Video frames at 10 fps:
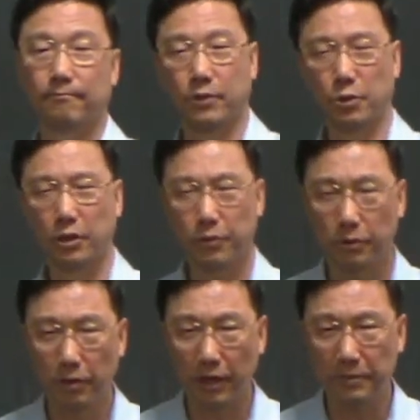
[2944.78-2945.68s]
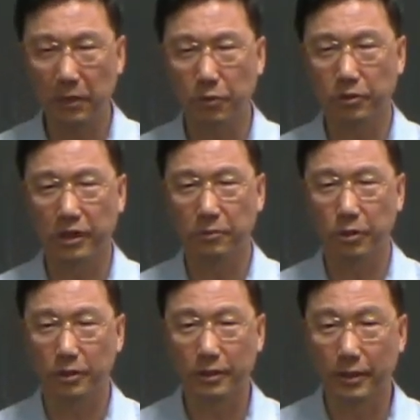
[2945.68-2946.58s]
It's okay with you? I'm not going into any
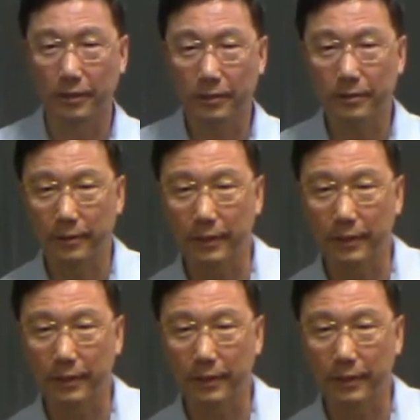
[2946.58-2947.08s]
more details.